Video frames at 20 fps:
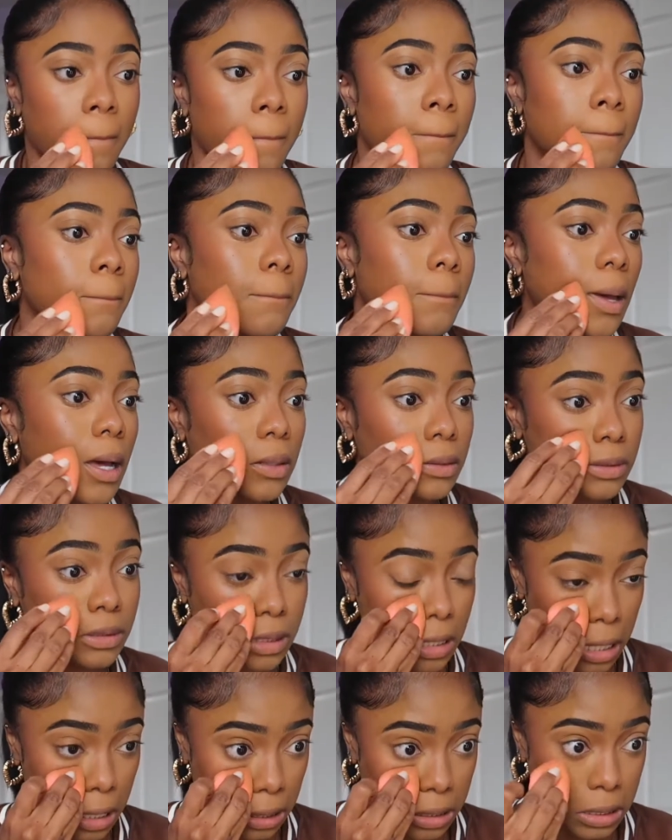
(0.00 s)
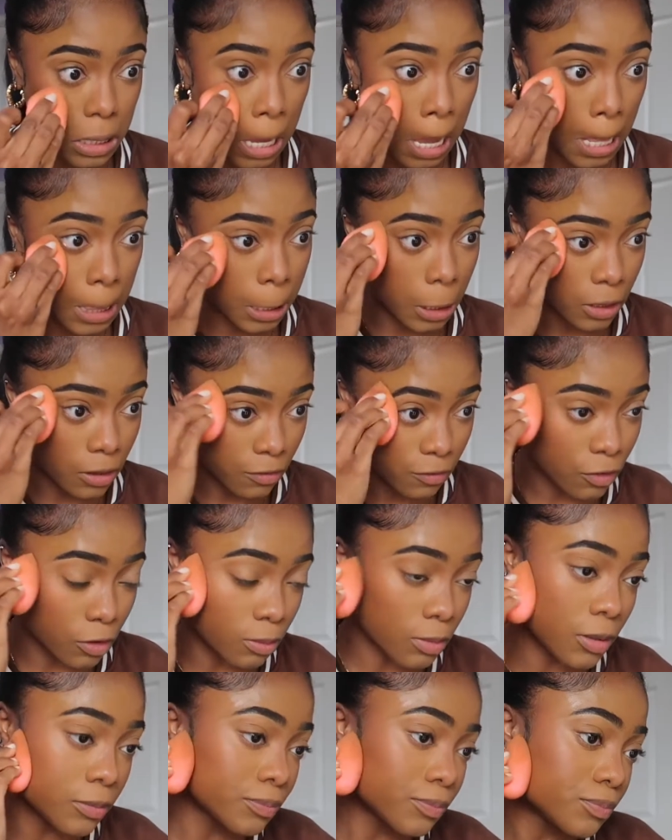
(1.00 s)
melted together. You feel
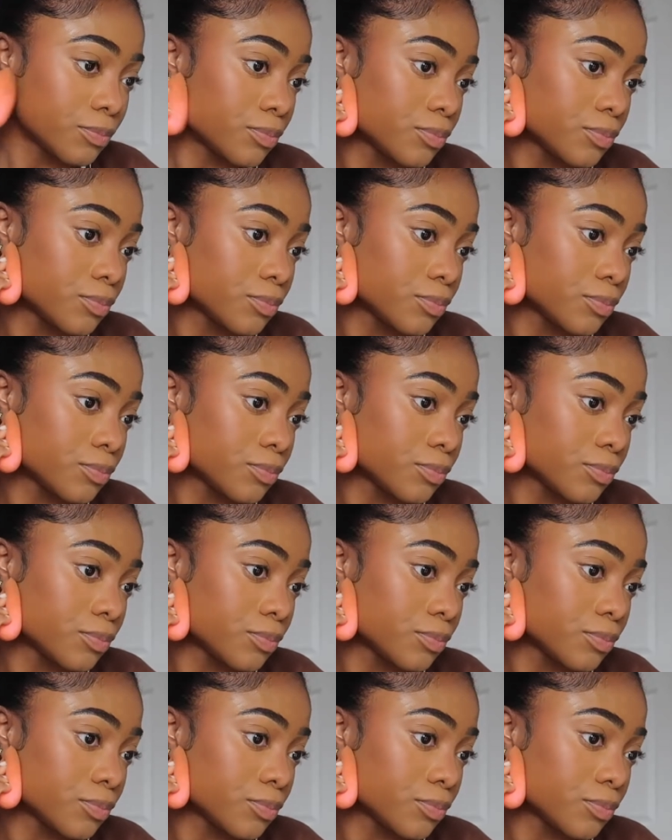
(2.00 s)
me?